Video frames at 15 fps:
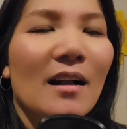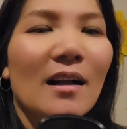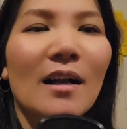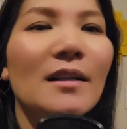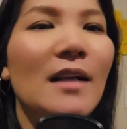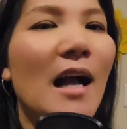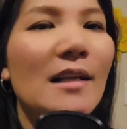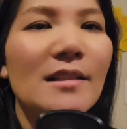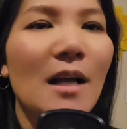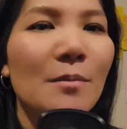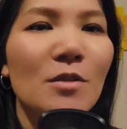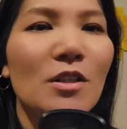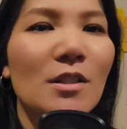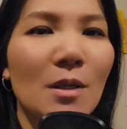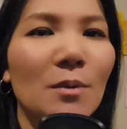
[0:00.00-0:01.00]
guys, I'm
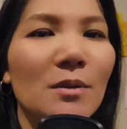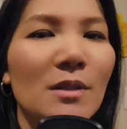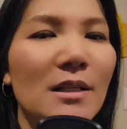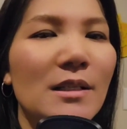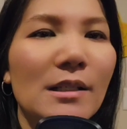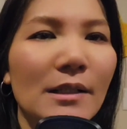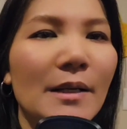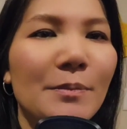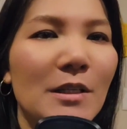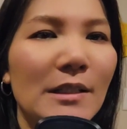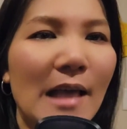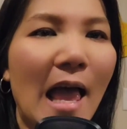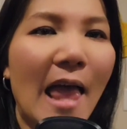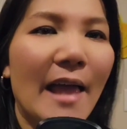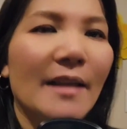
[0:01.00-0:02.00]
just going to skip to
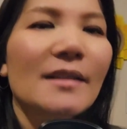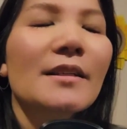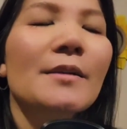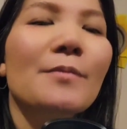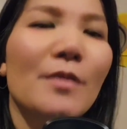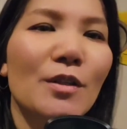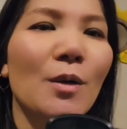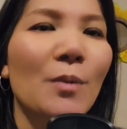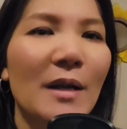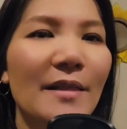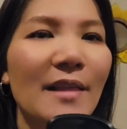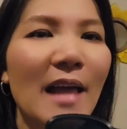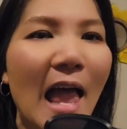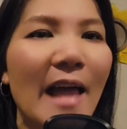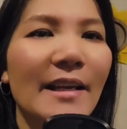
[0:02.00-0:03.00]
the end. So in
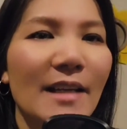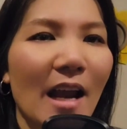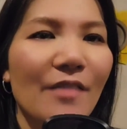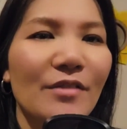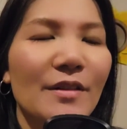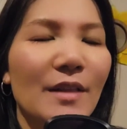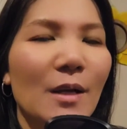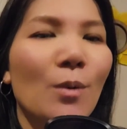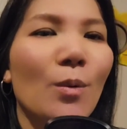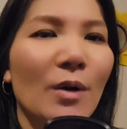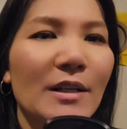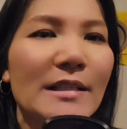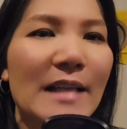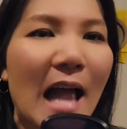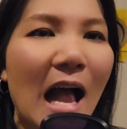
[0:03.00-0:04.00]
the end, everything
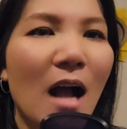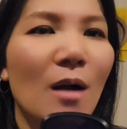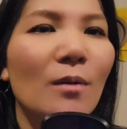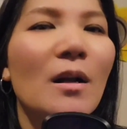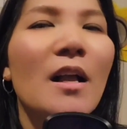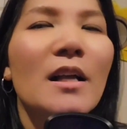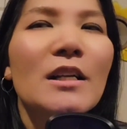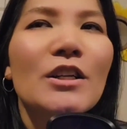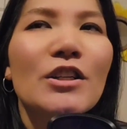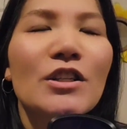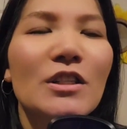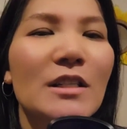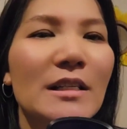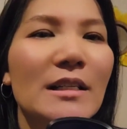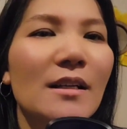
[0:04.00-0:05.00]
works out.
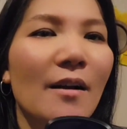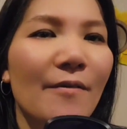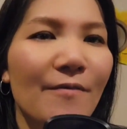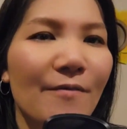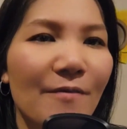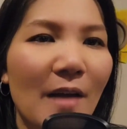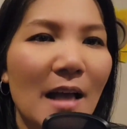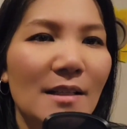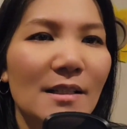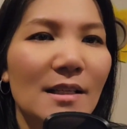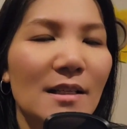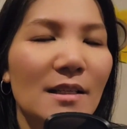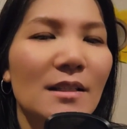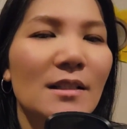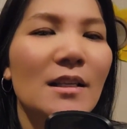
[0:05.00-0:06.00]
She
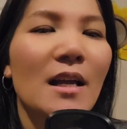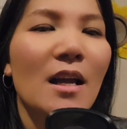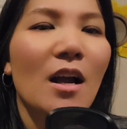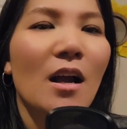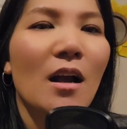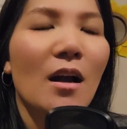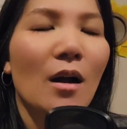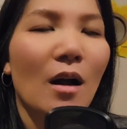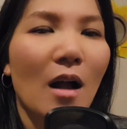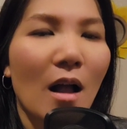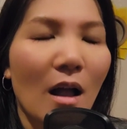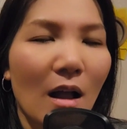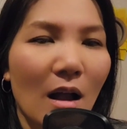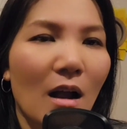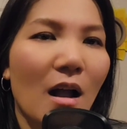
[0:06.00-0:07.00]
confesses
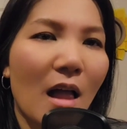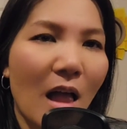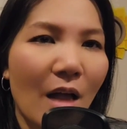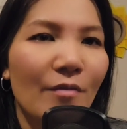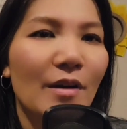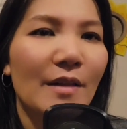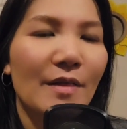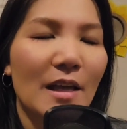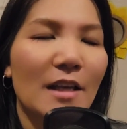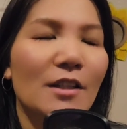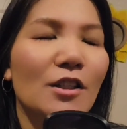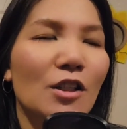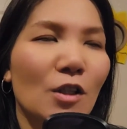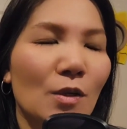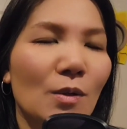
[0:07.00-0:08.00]

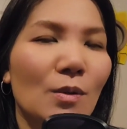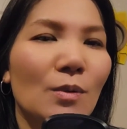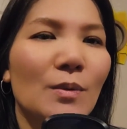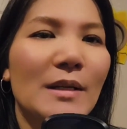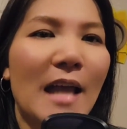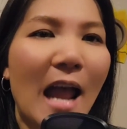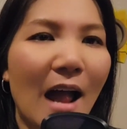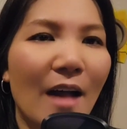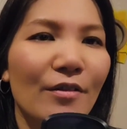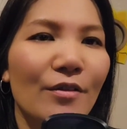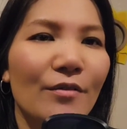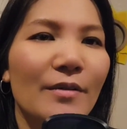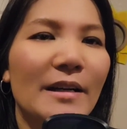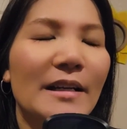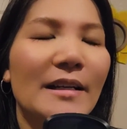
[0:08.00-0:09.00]
everything to
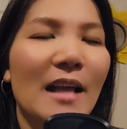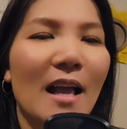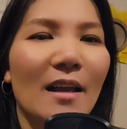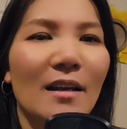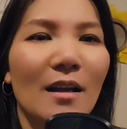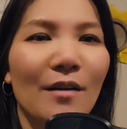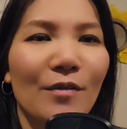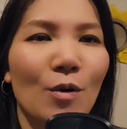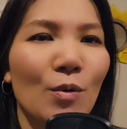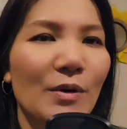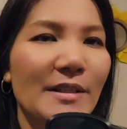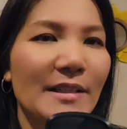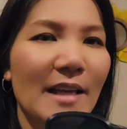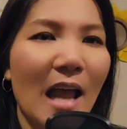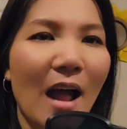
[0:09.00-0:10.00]
Catherine. And of
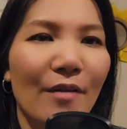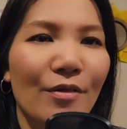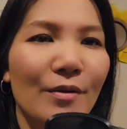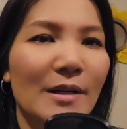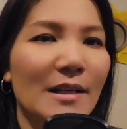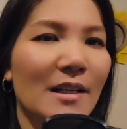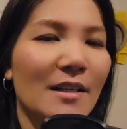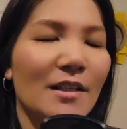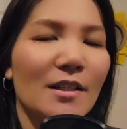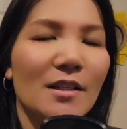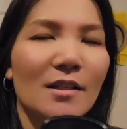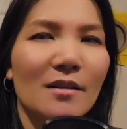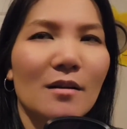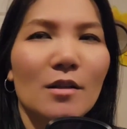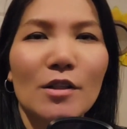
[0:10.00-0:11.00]
course, Catherine
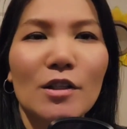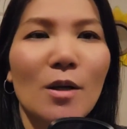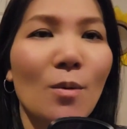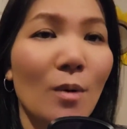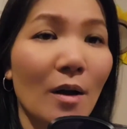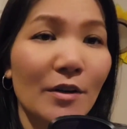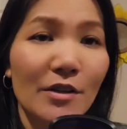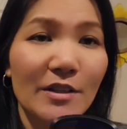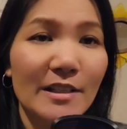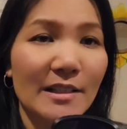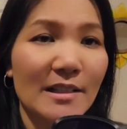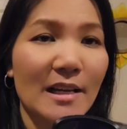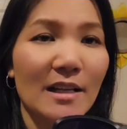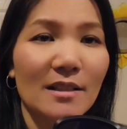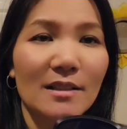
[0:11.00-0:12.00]
is so
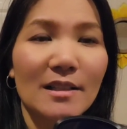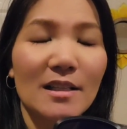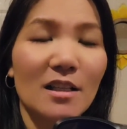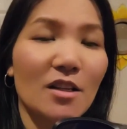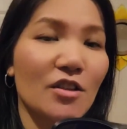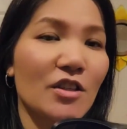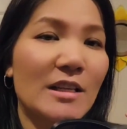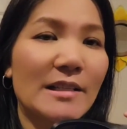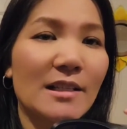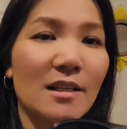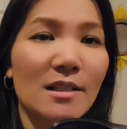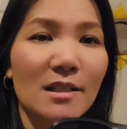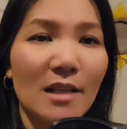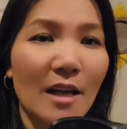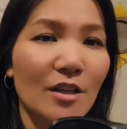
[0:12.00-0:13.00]
understanding because she's
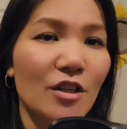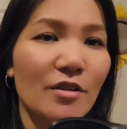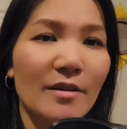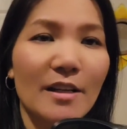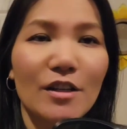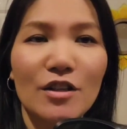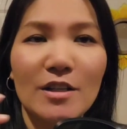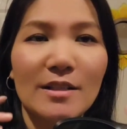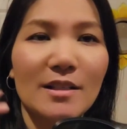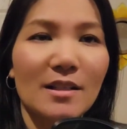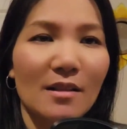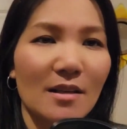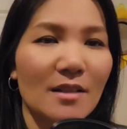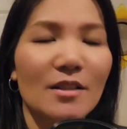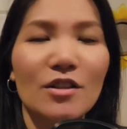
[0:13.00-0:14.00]
eccentric. She's
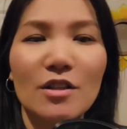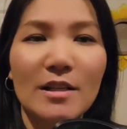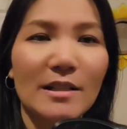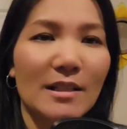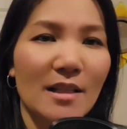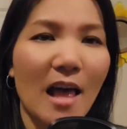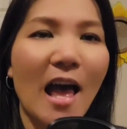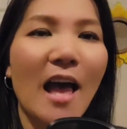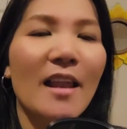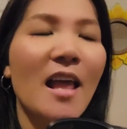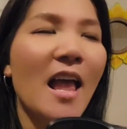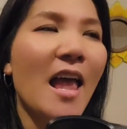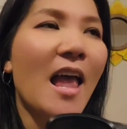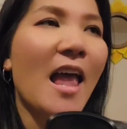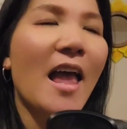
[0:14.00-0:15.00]
this, she's that.
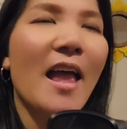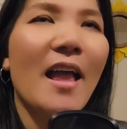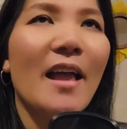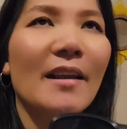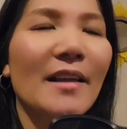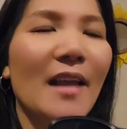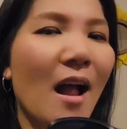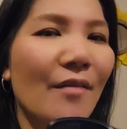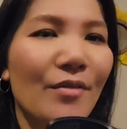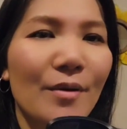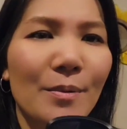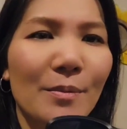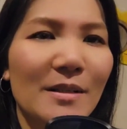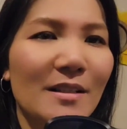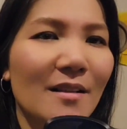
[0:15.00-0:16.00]
And
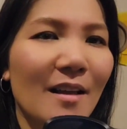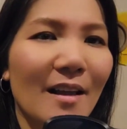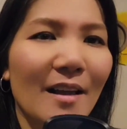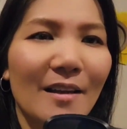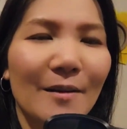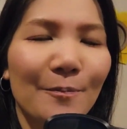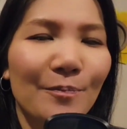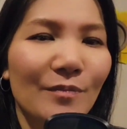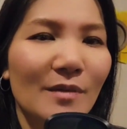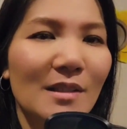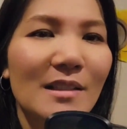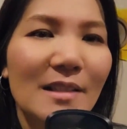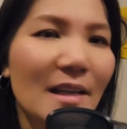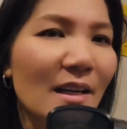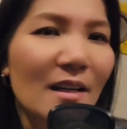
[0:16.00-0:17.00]
Catherine was like,
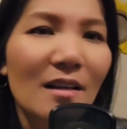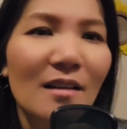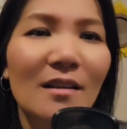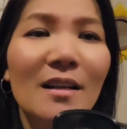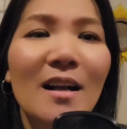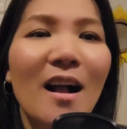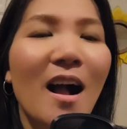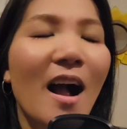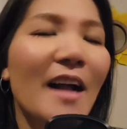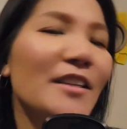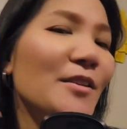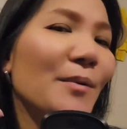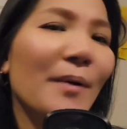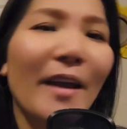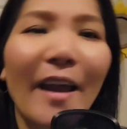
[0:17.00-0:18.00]
dear, I
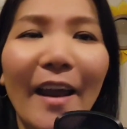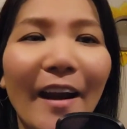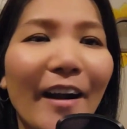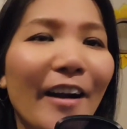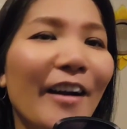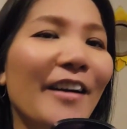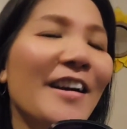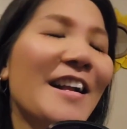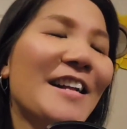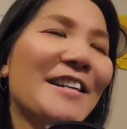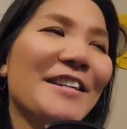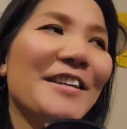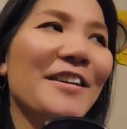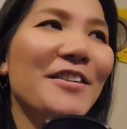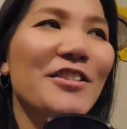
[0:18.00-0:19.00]
don't care.
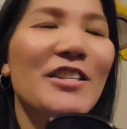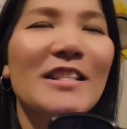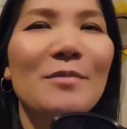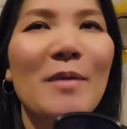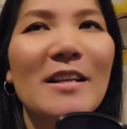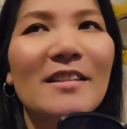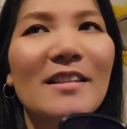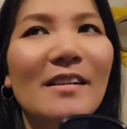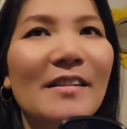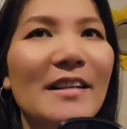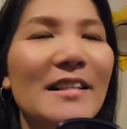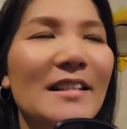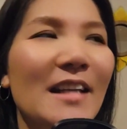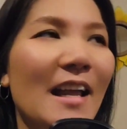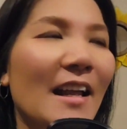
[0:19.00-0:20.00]
You know, she's basically
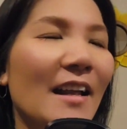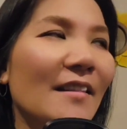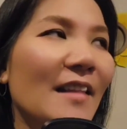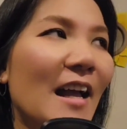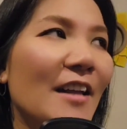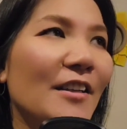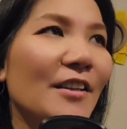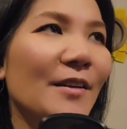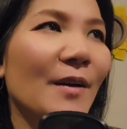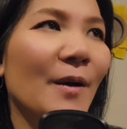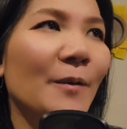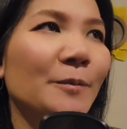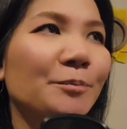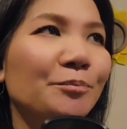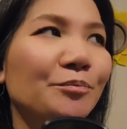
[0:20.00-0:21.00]
saying that, you
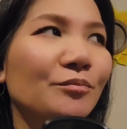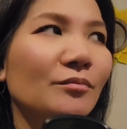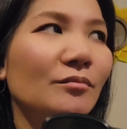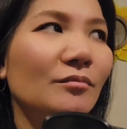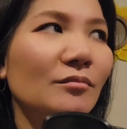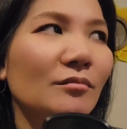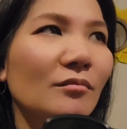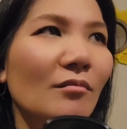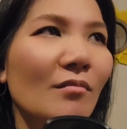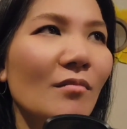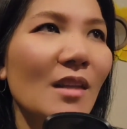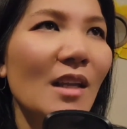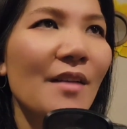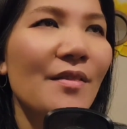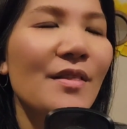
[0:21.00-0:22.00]
know,
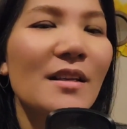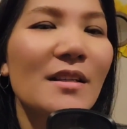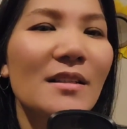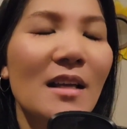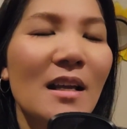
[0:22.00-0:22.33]
this